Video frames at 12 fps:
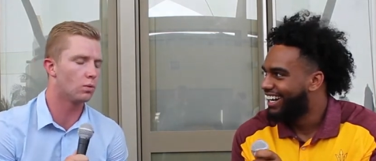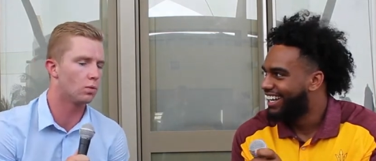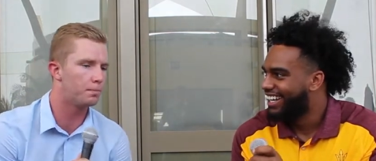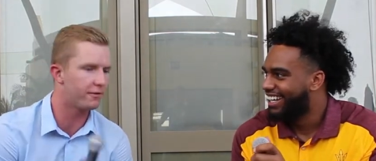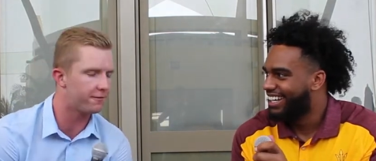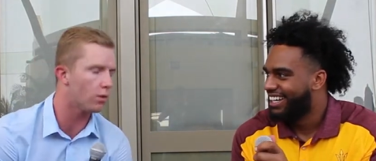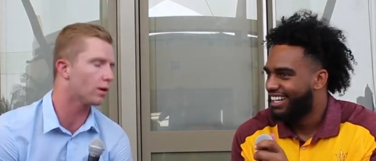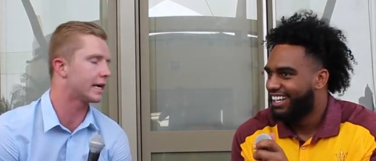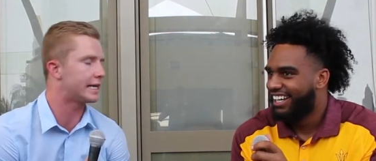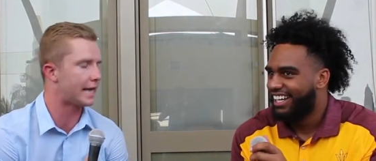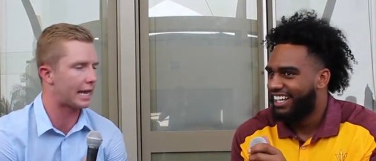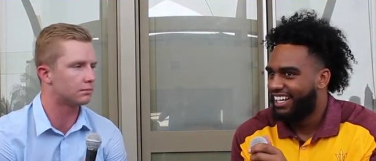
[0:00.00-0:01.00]
Speaker 1: before a
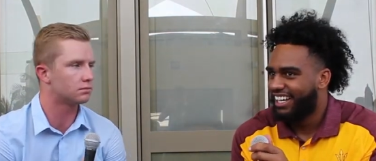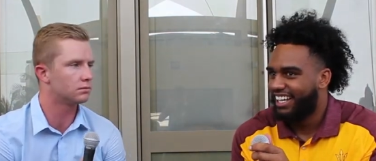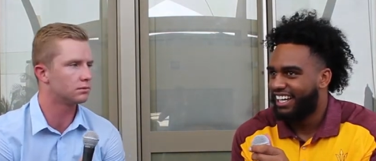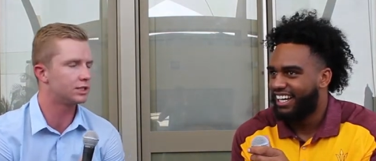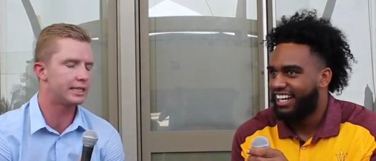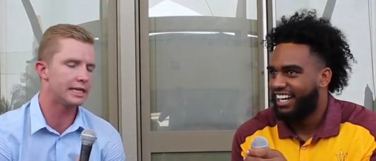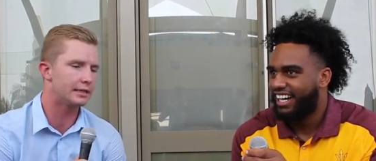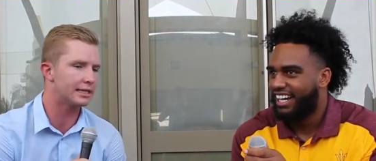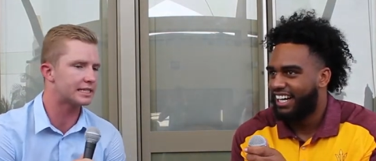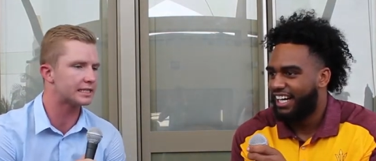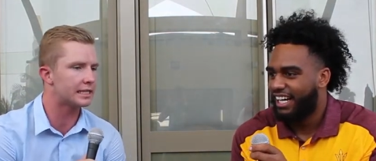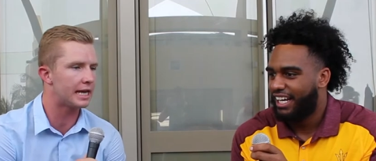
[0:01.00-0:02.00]
game, do you
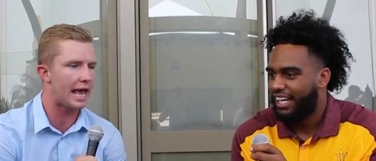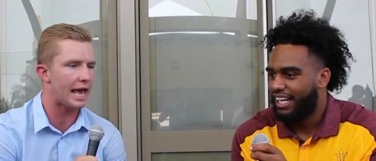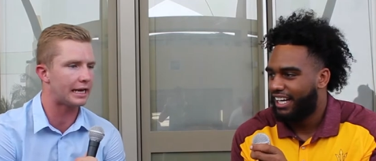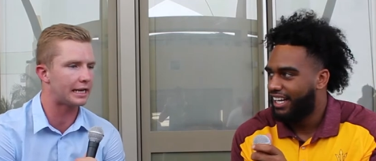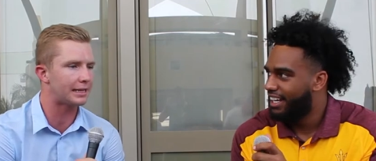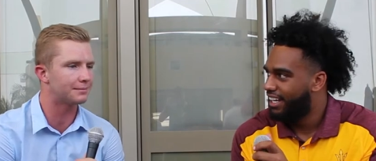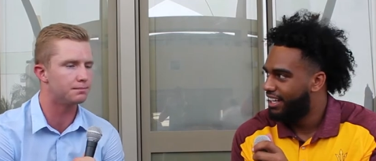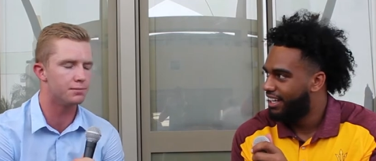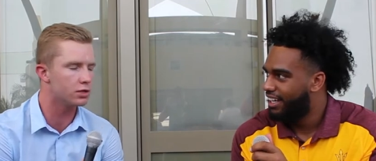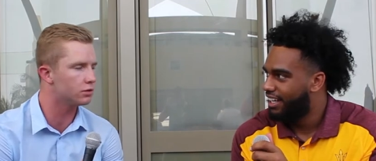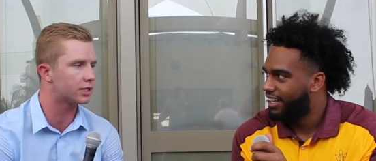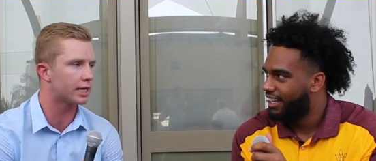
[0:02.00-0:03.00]
listen to any
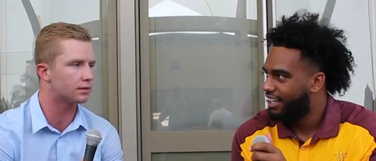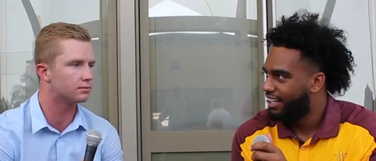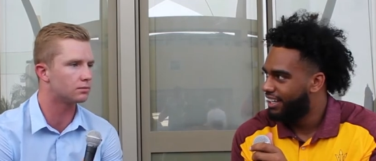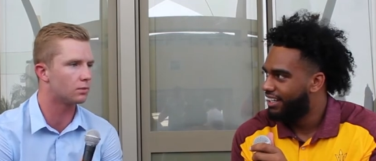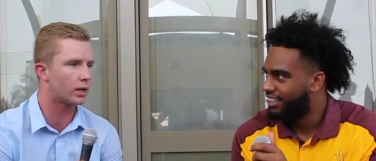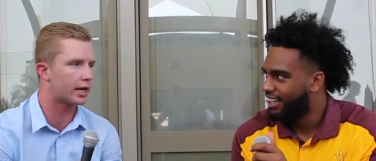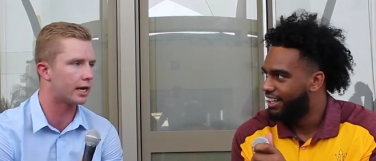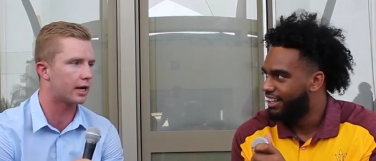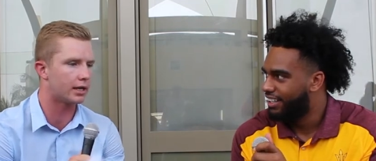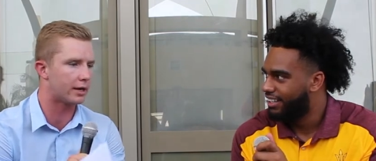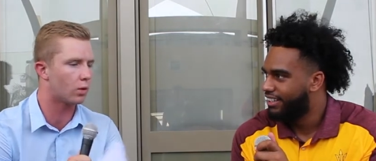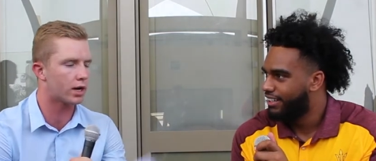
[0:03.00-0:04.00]
music? What kind
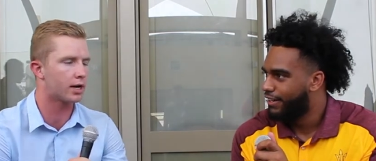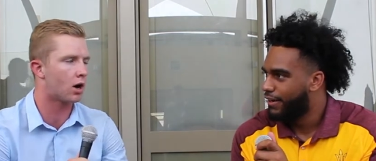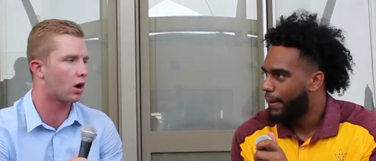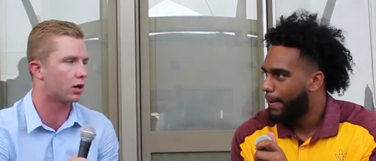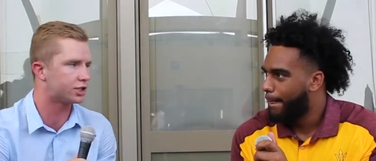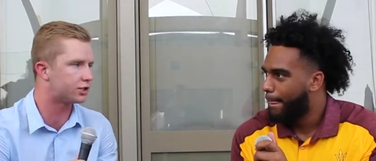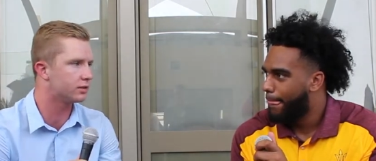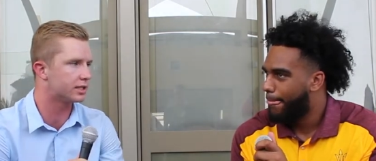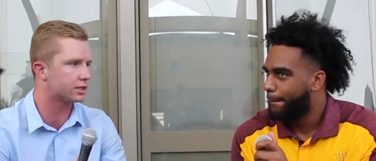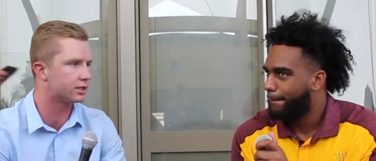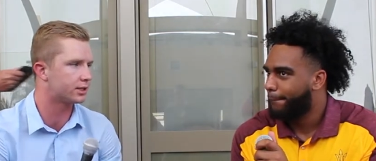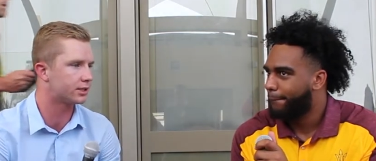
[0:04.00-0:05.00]
of like what kind of artists you
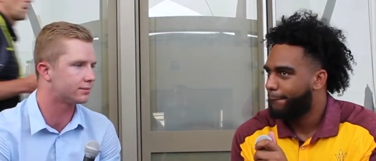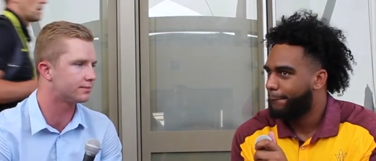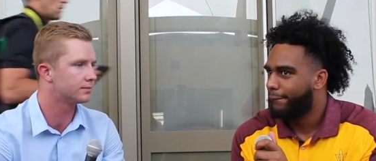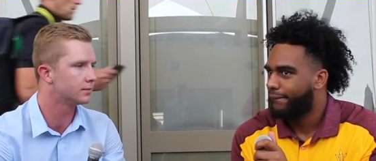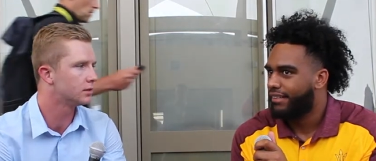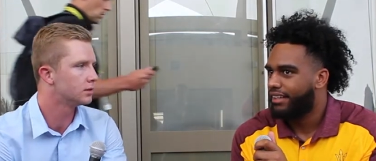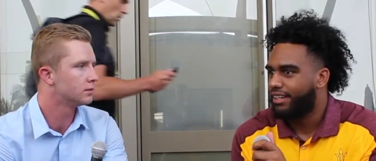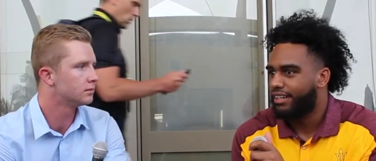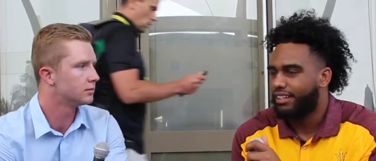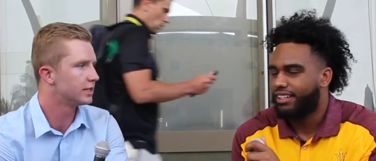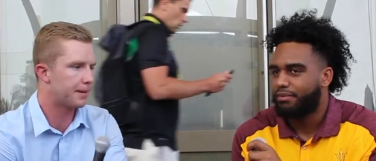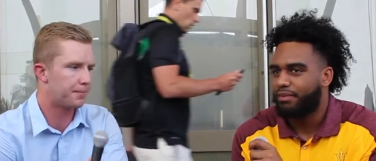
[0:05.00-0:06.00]
listen to?
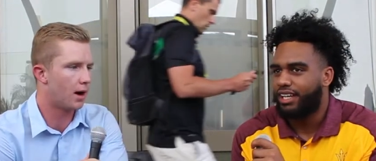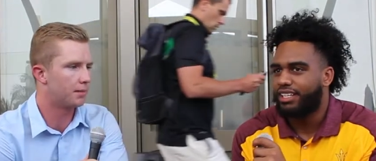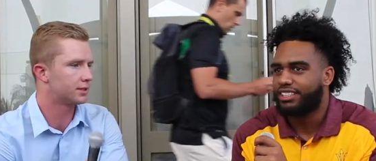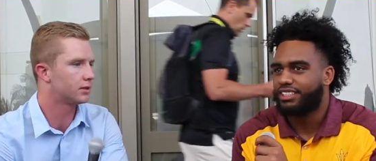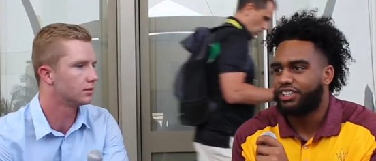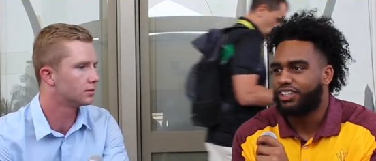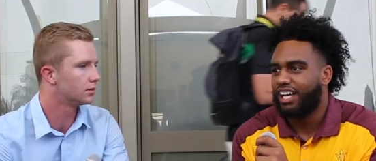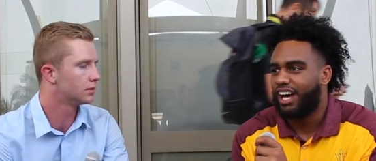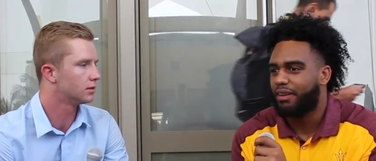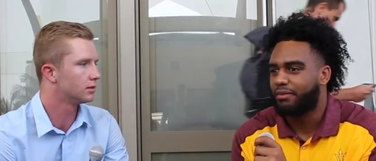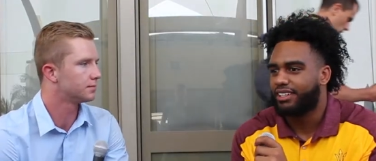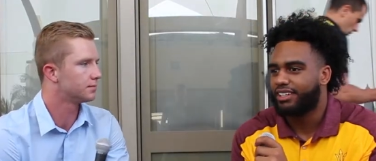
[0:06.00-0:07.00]
Speaker 2: get pumped. I listen to a
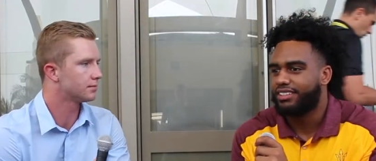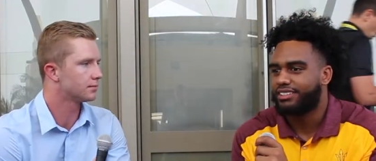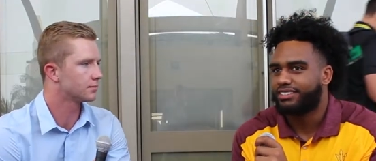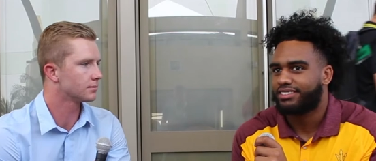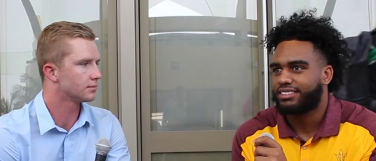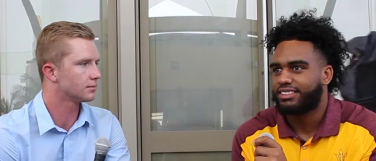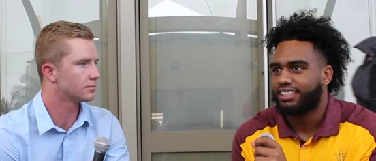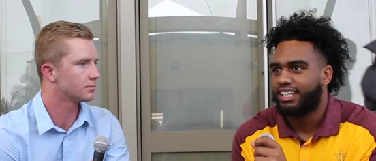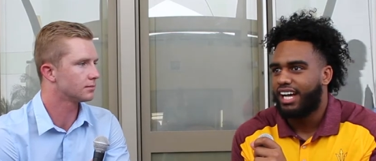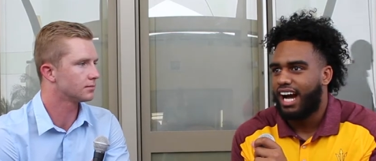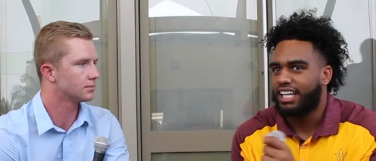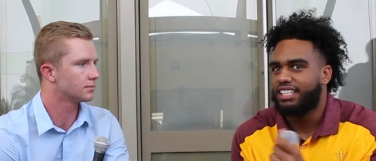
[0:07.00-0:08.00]
lot, man.
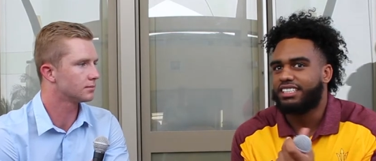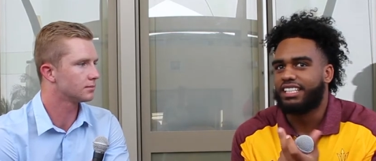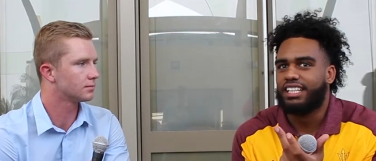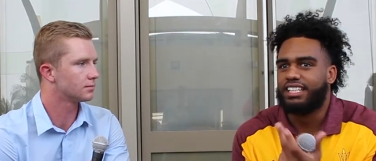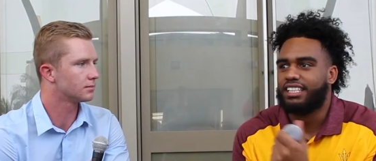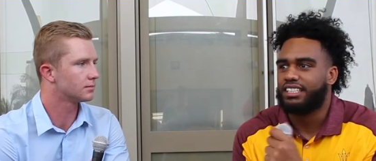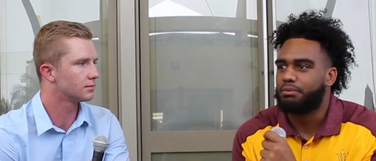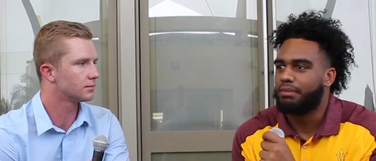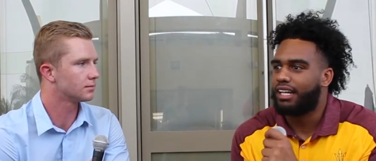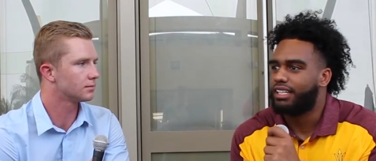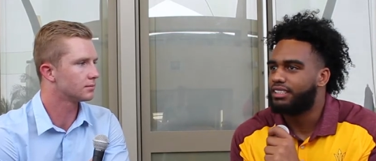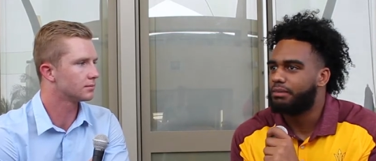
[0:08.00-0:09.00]
I can listen to anything to be
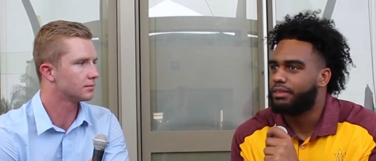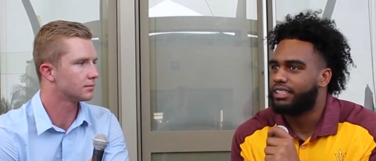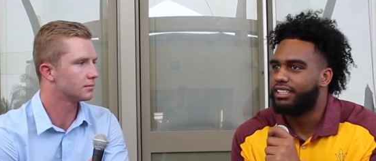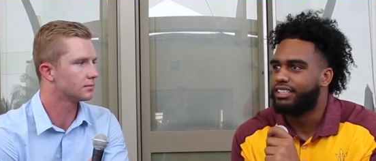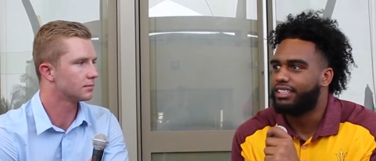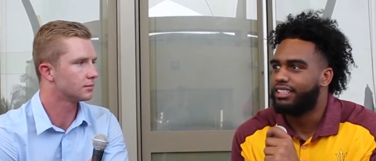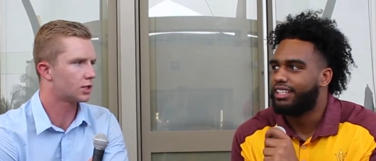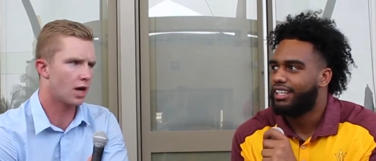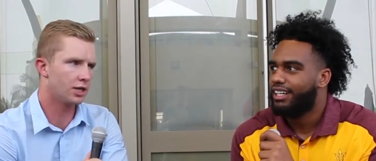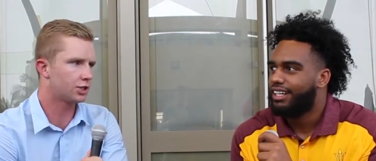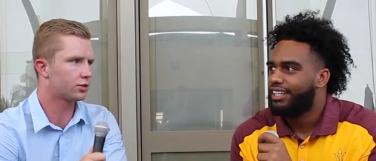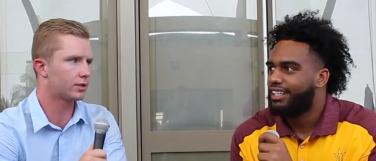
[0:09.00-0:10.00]
honest and be good.
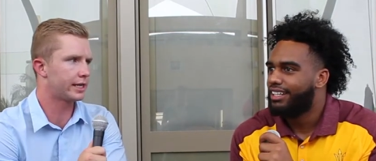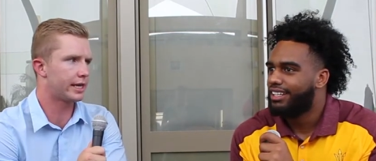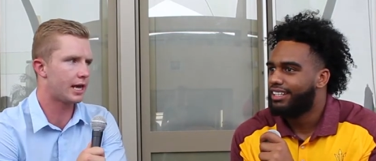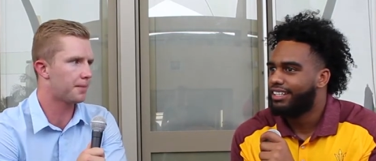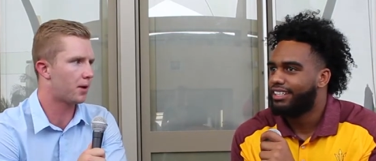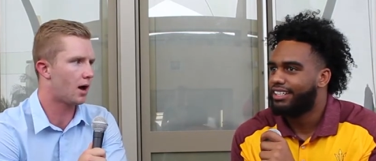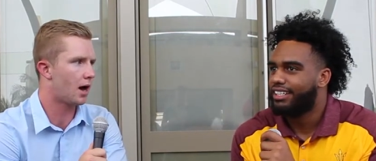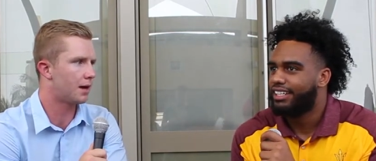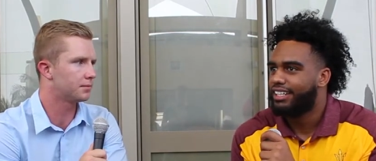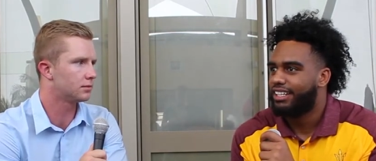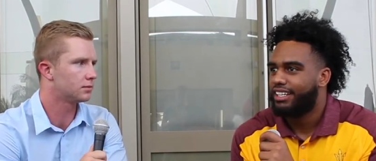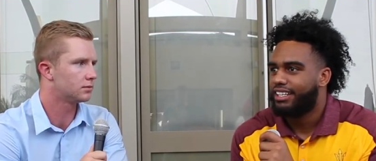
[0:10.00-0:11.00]
Country, hip
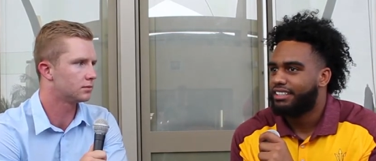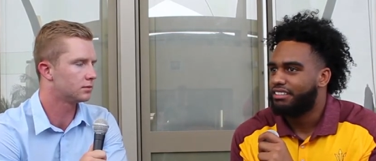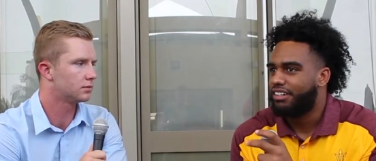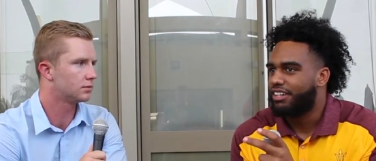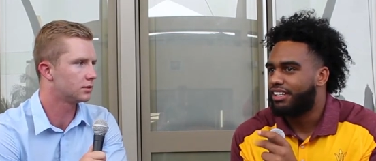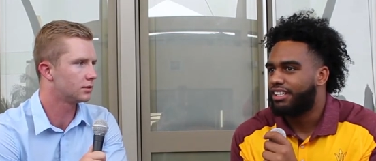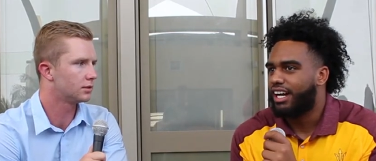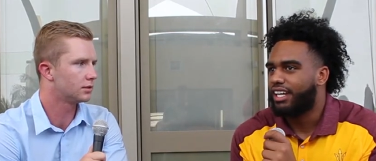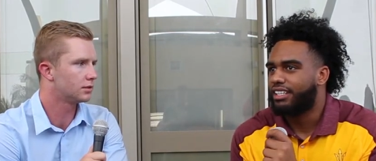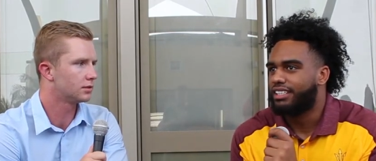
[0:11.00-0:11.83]
hop. All that I can